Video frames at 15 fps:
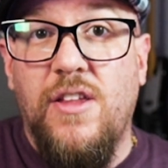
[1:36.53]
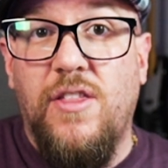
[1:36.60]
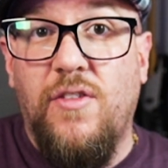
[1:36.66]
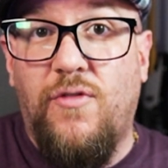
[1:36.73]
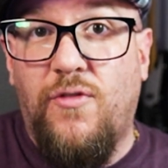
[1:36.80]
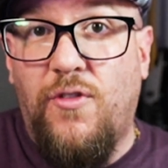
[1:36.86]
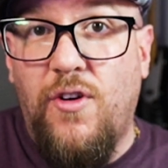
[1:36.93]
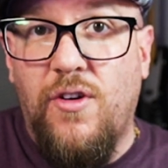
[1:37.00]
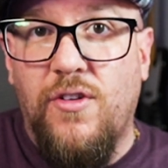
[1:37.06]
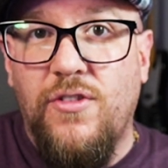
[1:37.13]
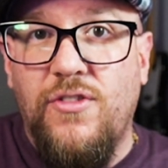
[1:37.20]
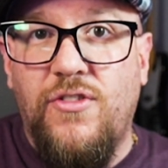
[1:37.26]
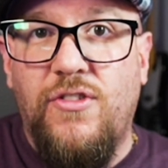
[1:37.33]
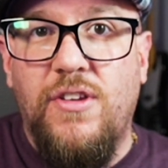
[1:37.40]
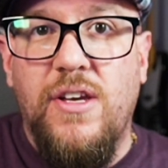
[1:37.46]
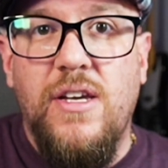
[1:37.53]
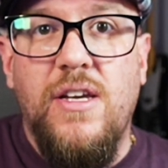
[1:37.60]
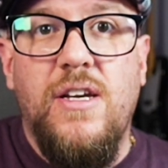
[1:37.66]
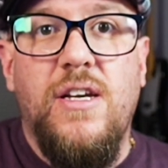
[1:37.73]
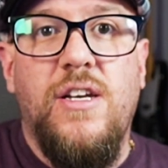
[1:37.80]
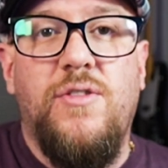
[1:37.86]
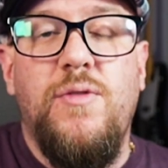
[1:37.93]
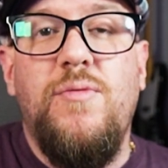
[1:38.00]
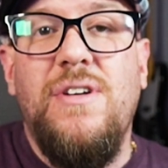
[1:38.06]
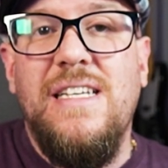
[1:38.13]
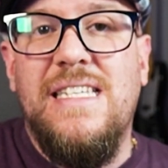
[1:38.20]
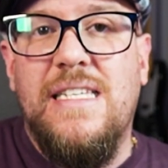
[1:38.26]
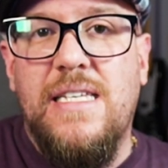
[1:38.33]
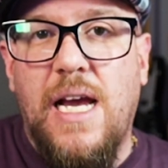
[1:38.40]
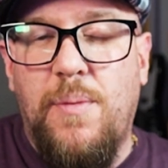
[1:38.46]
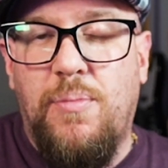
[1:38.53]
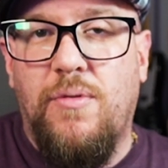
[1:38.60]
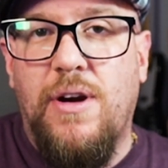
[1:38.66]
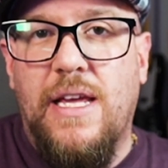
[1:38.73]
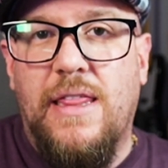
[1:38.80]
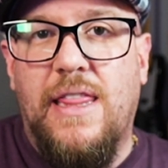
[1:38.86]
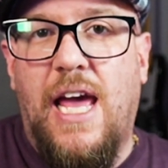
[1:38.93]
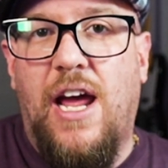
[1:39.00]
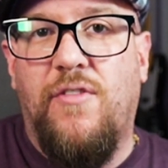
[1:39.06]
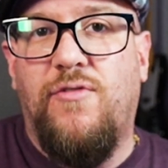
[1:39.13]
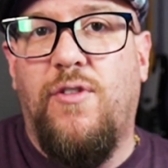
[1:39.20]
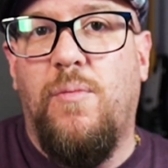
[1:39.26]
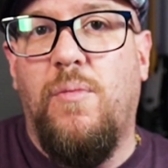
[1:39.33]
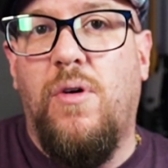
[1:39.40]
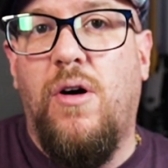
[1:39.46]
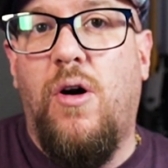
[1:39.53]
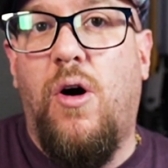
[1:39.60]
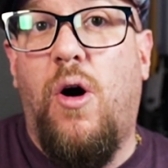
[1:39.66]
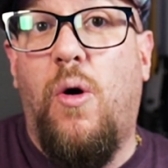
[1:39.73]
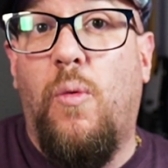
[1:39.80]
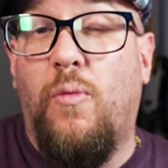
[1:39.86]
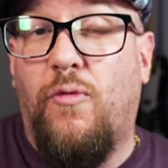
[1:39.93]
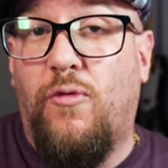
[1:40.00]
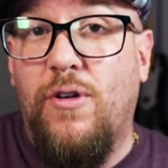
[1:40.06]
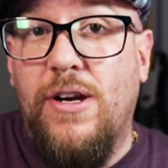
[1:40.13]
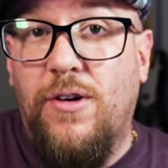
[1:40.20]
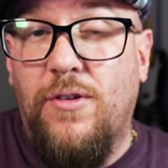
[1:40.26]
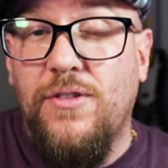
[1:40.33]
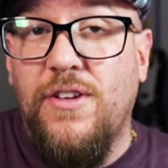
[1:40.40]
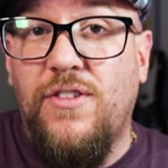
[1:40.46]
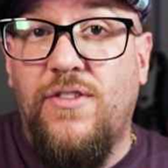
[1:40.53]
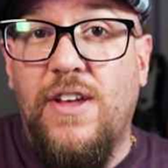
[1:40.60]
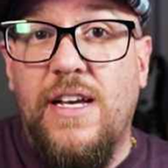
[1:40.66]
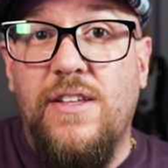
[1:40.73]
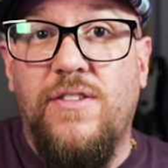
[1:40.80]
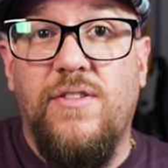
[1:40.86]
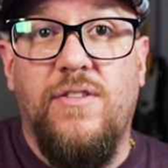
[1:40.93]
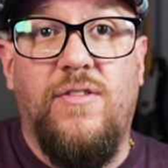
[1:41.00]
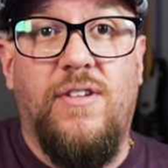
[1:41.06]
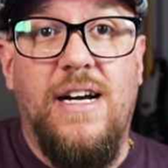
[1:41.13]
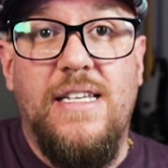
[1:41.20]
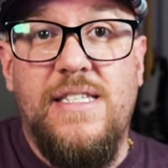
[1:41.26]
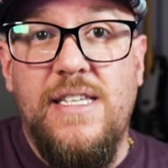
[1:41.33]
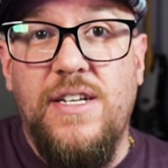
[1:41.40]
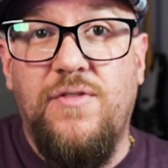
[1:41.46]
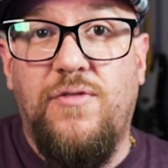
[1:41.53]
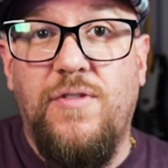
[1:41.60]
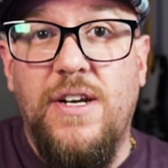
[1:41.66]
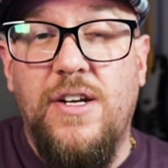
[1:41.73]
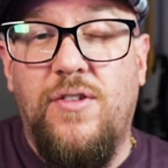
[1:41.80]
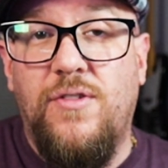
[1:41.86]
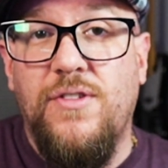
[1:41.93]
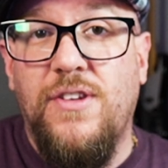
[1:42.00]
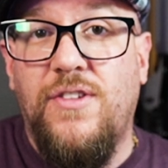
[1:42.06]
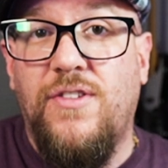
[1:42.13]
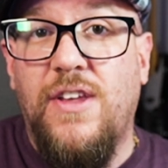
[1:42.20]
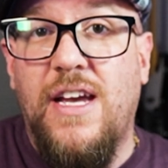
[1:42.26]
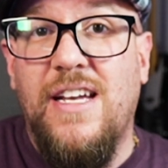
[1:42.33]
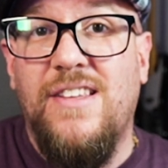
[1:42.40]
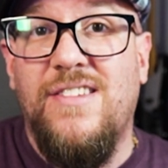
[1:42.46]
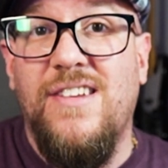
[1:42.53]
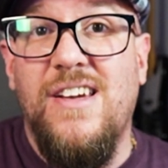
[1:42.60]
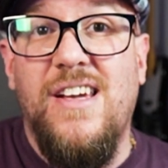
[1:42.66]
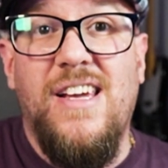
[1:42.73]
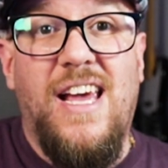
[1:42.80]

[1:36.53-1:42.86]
The first is you want to separate that from freehold estates, less than freehold estates,